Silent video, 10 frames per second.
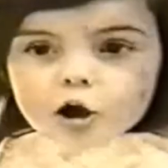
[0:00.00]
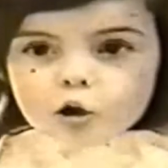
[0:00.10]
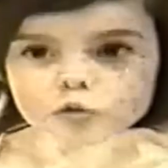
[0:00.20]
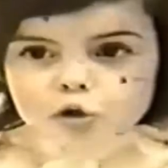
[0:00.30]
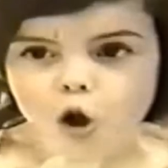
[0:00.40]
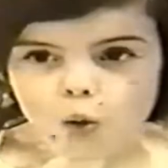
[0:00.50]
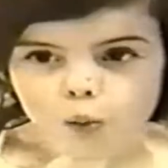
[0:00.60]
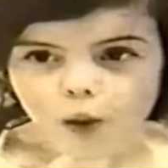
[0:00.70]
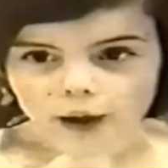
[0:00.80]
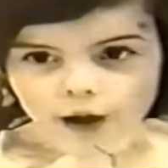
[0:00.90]
don't know
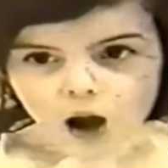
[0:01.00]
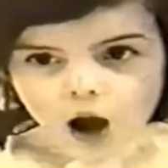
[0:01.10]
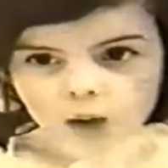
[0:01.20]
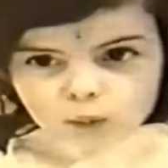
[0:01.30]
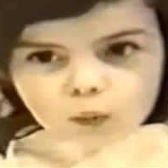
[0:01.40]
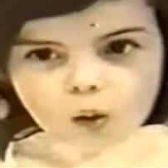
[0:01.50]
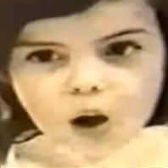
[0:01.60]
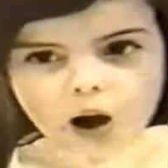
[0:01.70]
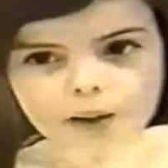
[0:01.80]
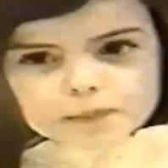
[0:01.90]
what I
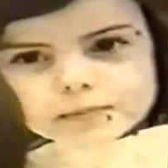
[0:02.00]
want.